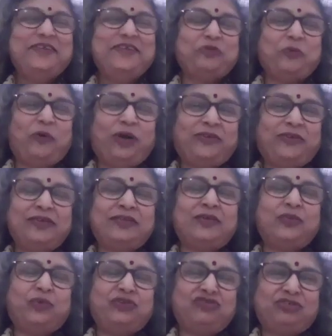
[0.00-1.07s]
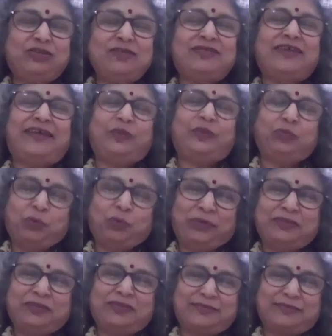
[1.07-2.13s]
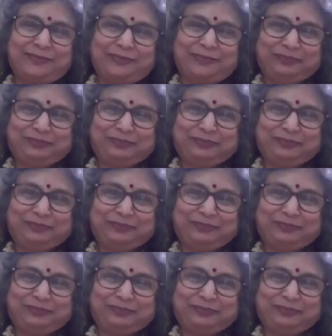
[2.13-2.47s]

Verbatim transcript: So what is the wish list at the moment, sir?